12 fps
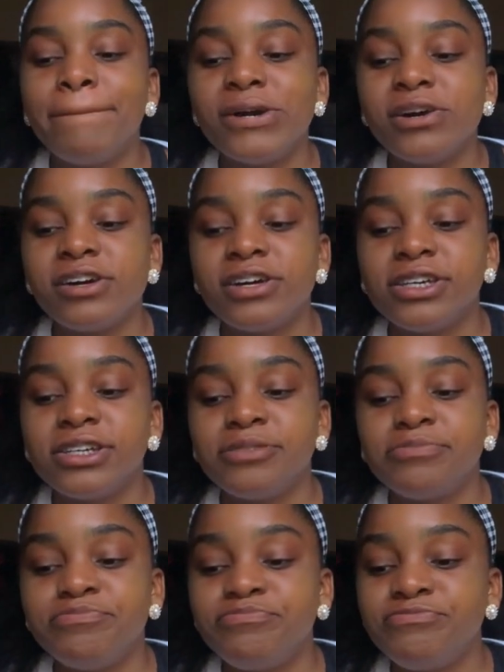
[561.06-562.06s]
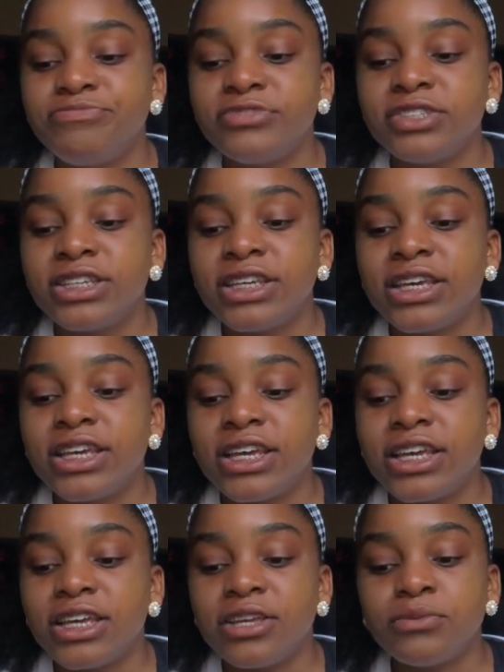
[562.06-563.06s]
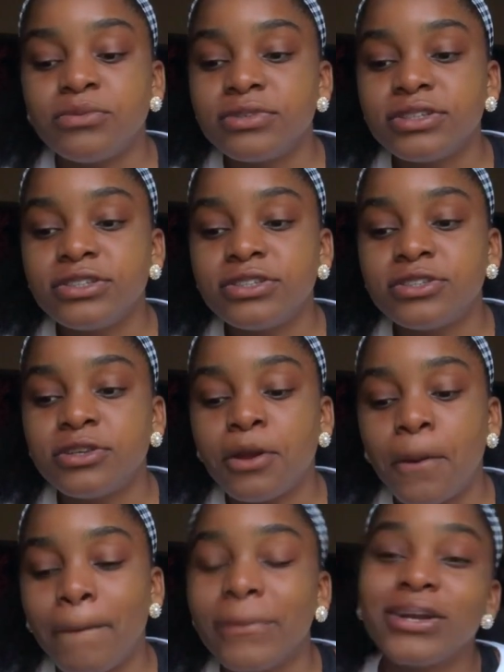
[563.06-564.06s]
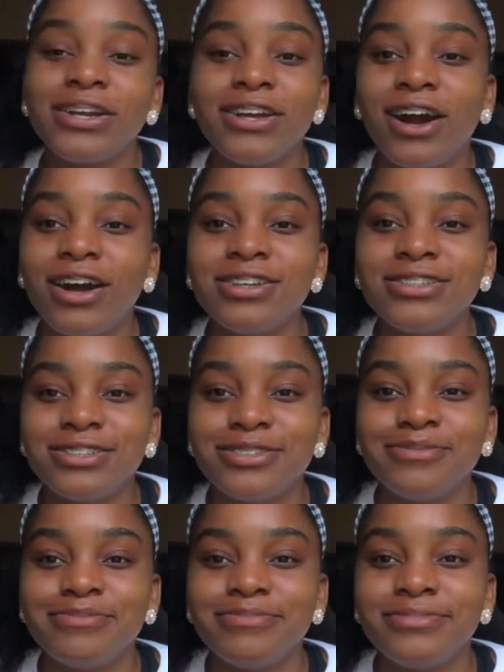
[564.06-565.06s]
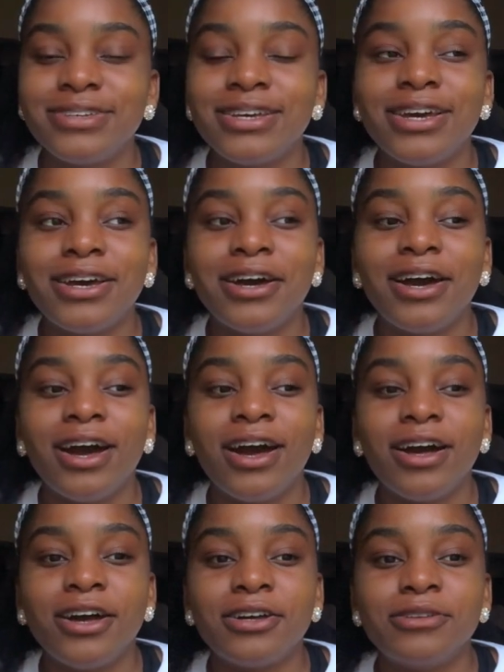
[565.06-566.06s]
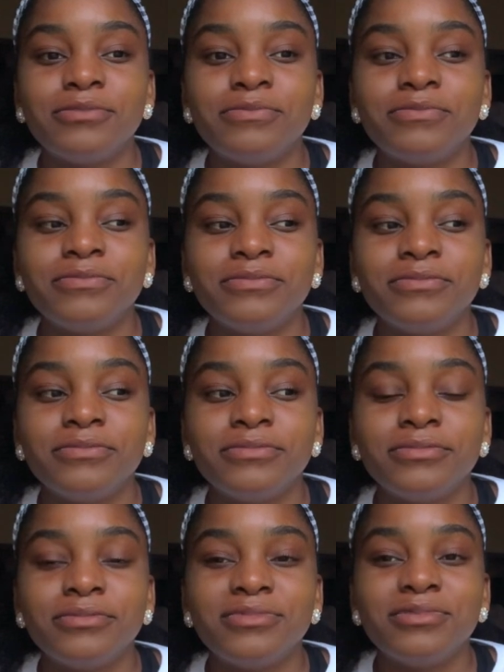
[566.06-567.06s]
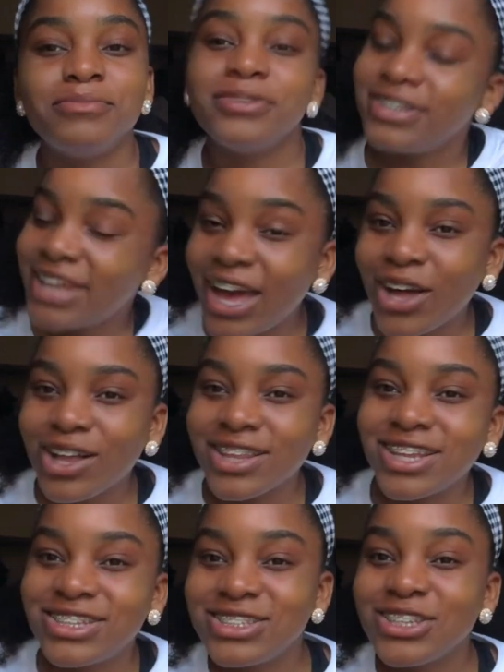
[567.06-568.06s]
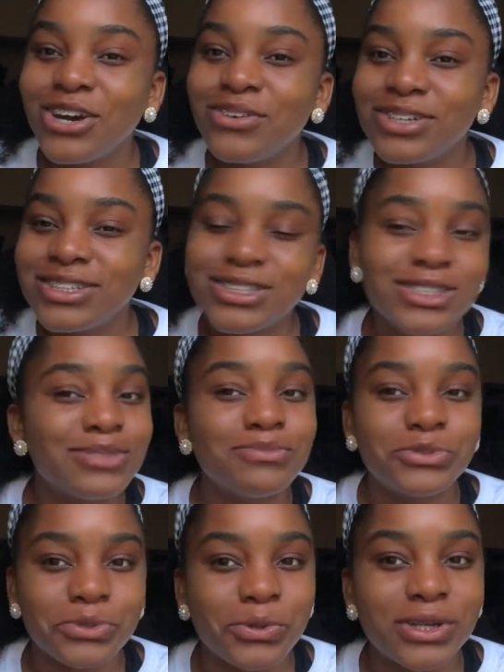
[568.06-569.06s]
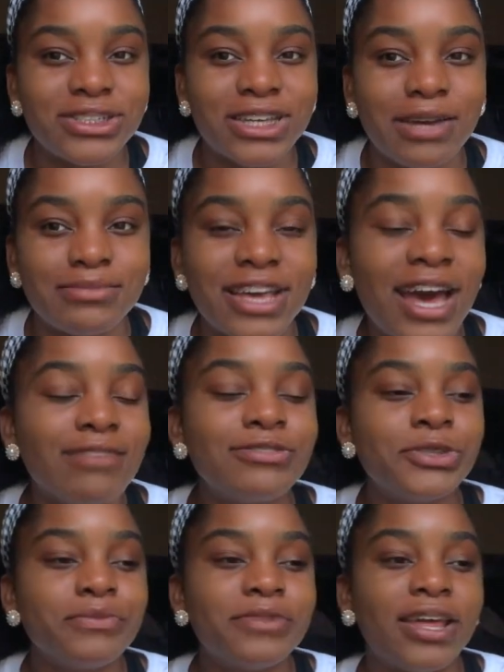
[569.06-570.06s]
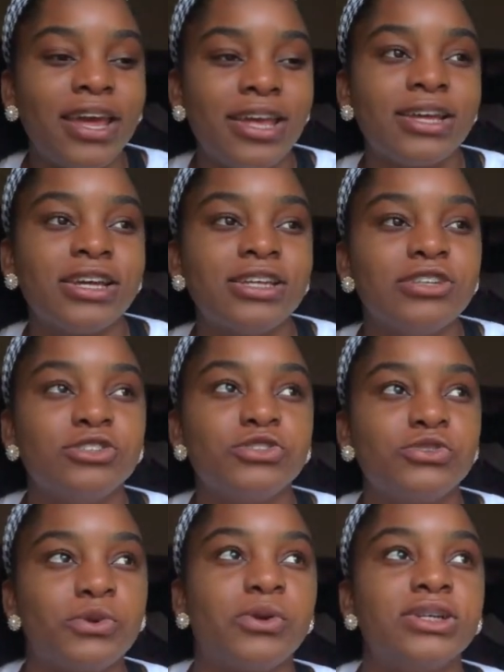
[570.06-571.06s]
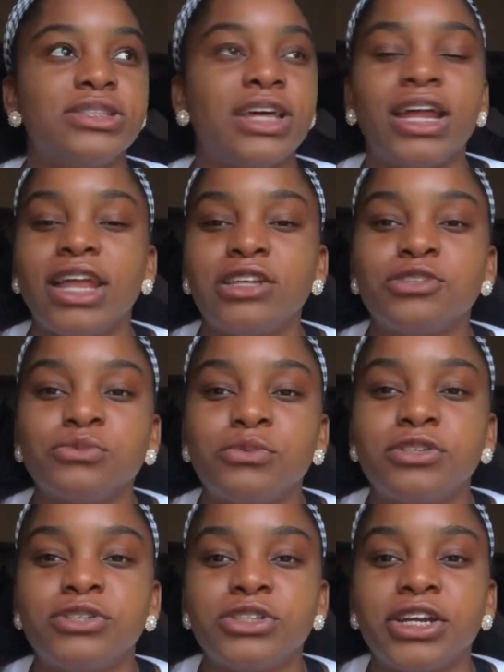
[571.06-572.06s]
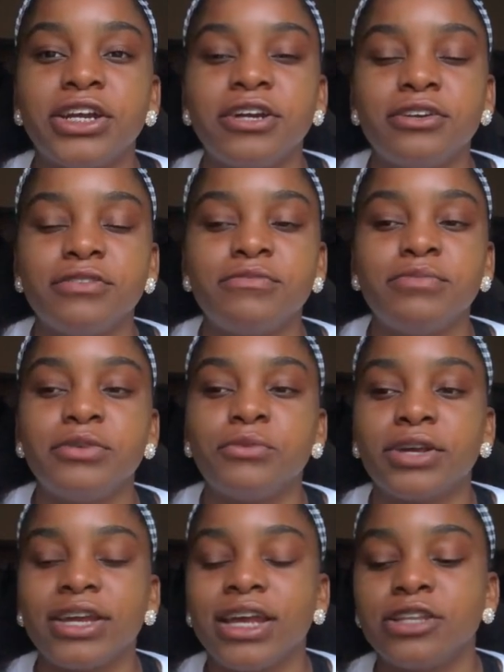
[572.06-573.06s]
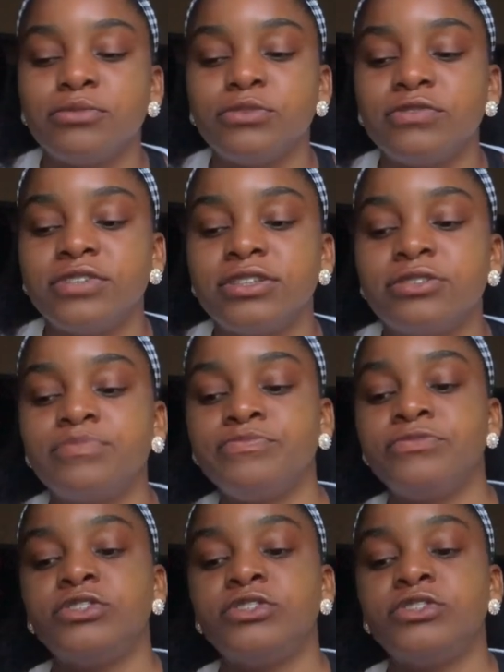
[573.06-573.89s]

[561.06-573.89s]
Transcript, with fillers: But it was pretty awesome. Um, but now let's go into some story times. I have some like stories that I like just want to share of working at the movies.